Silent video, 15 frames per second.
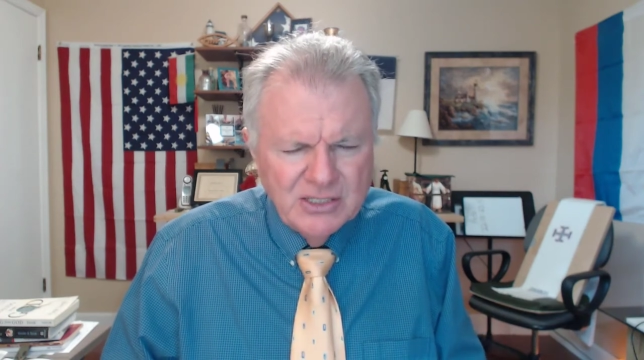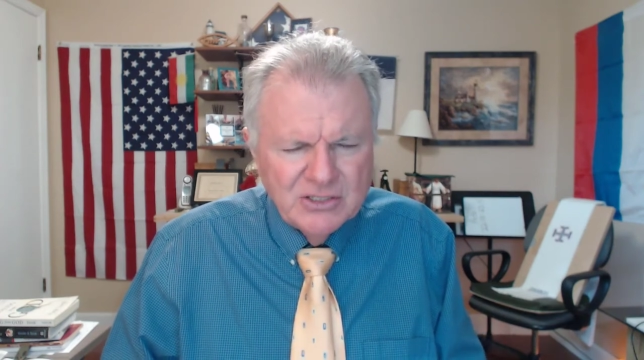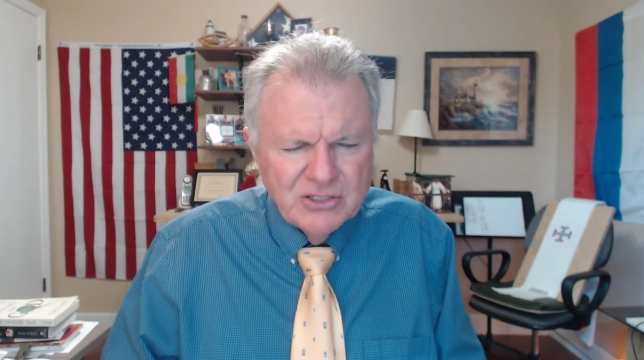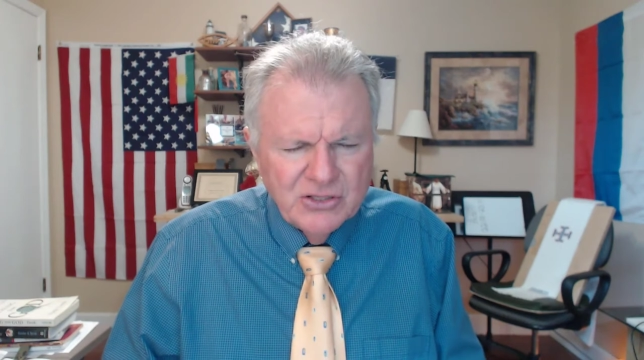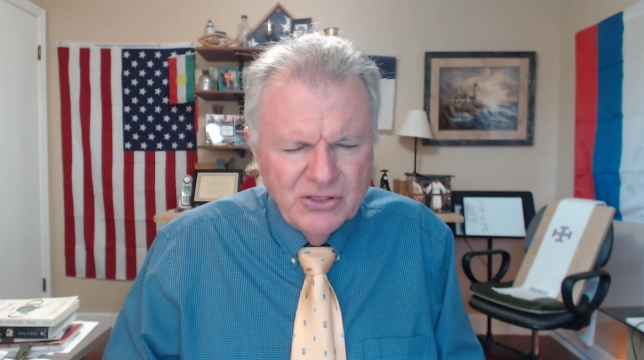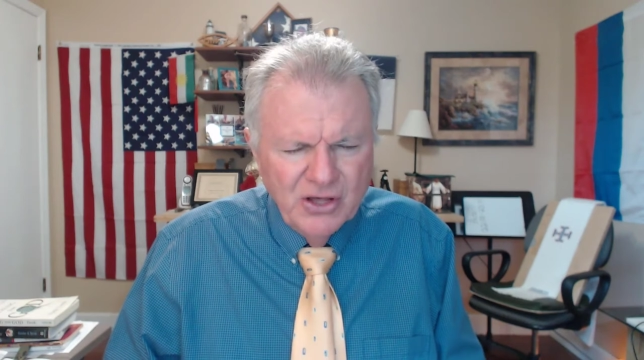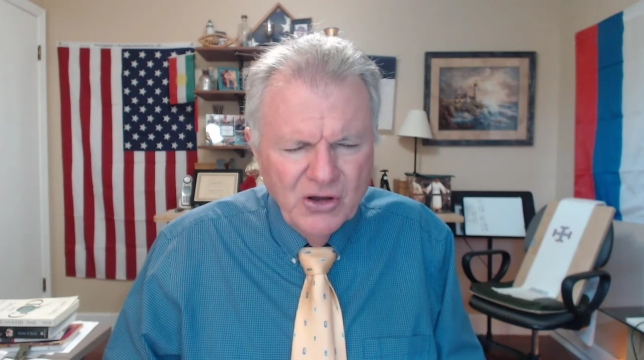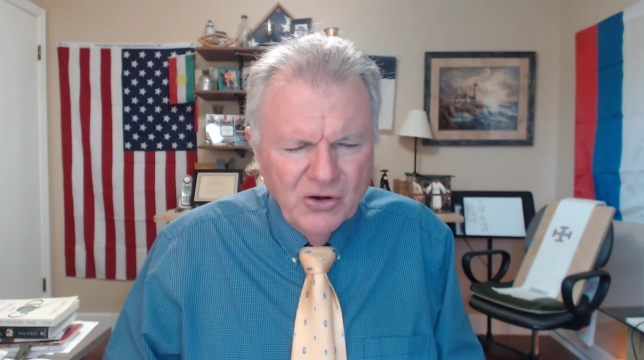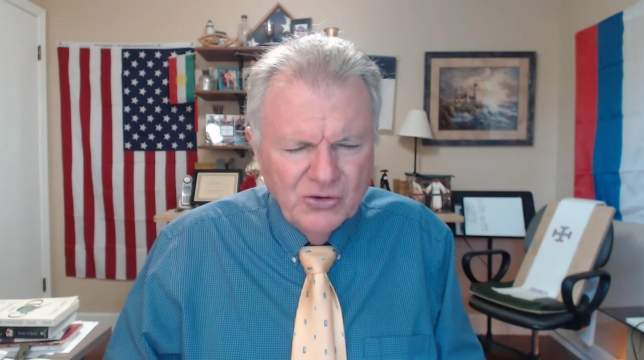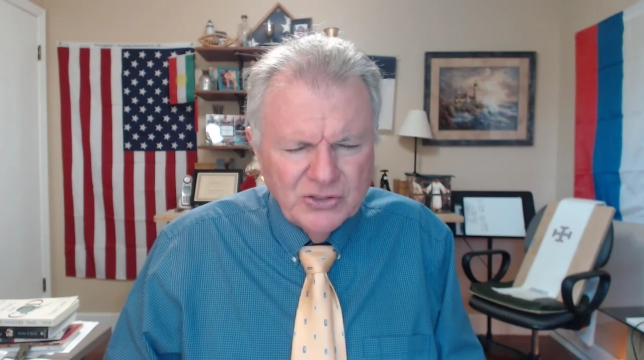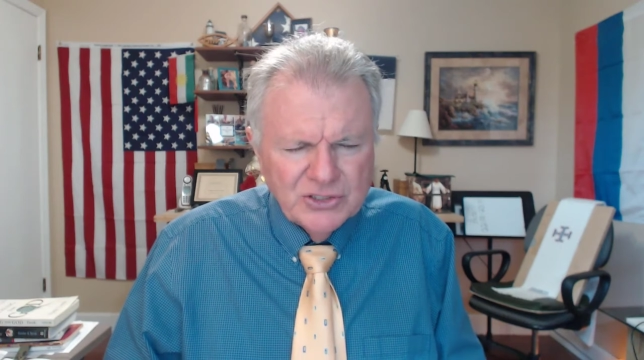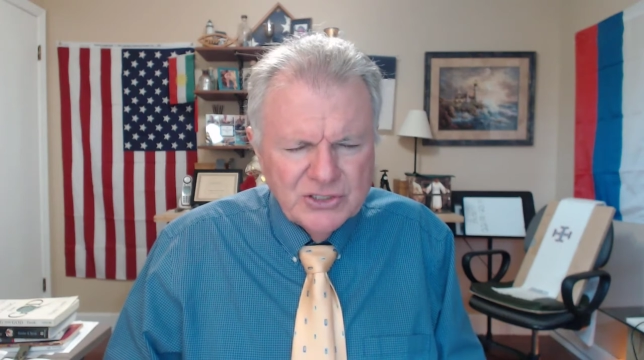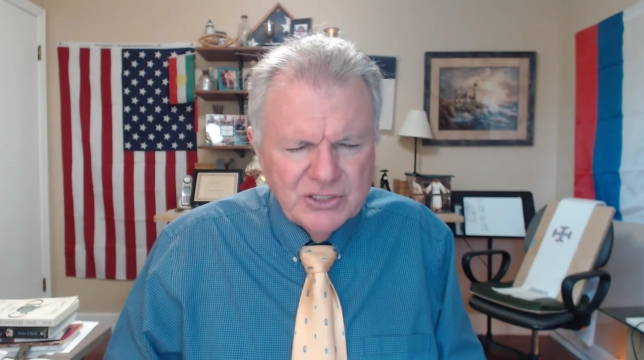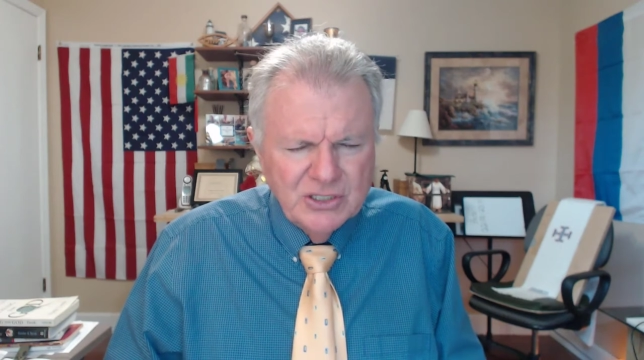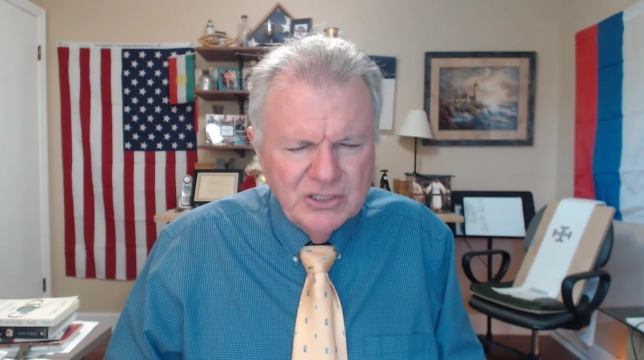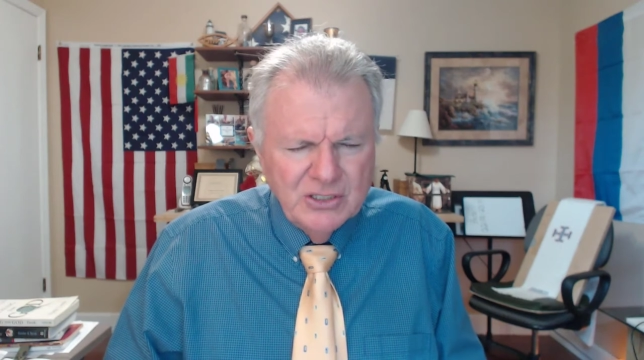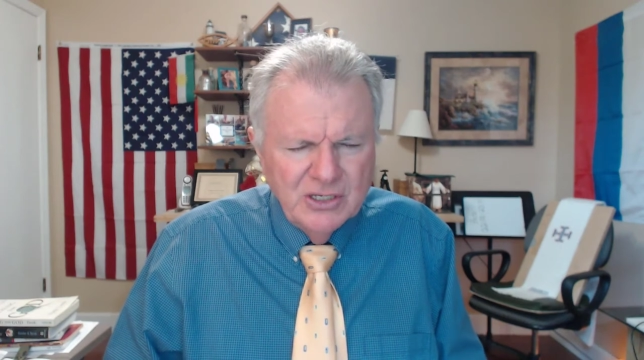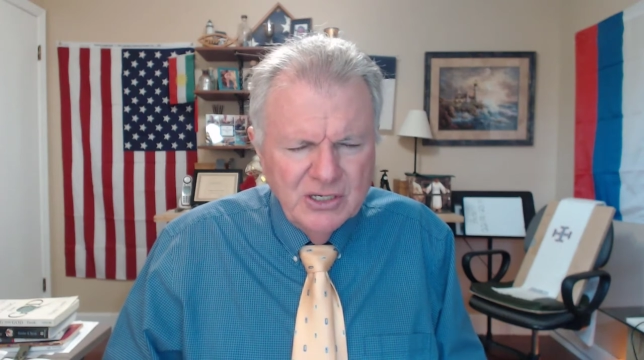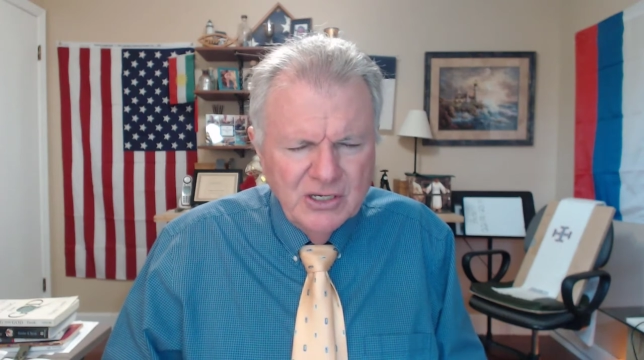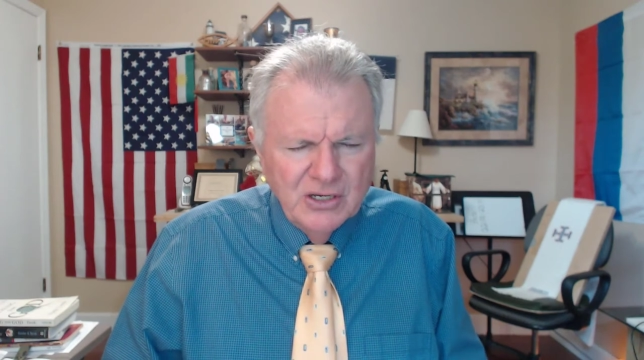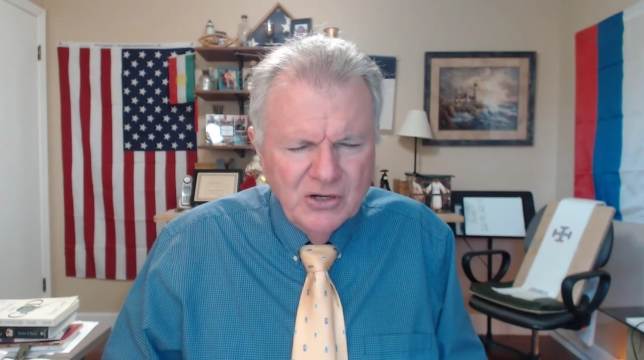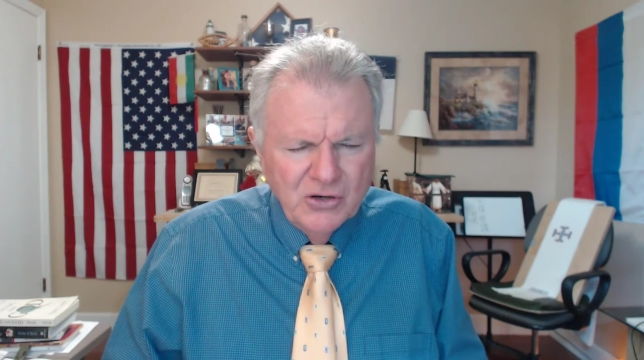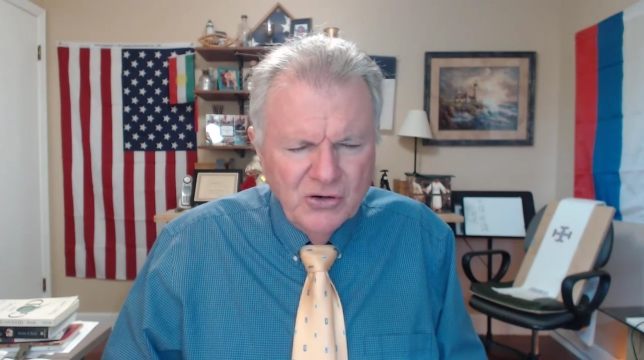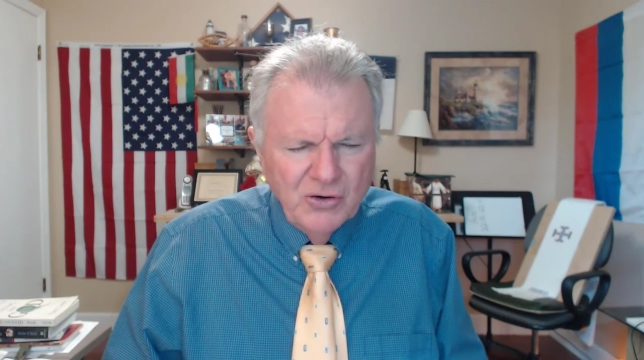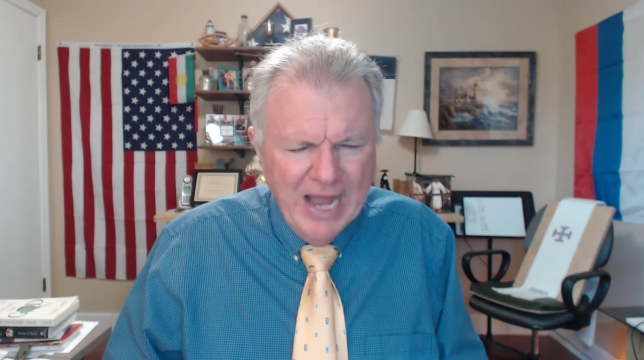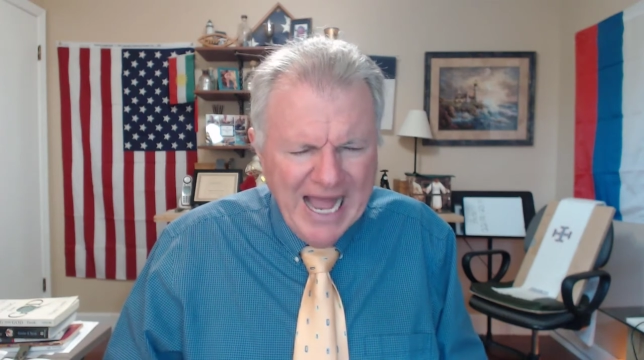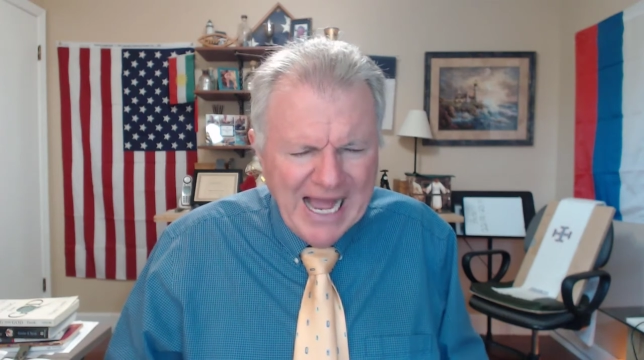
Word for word: to those who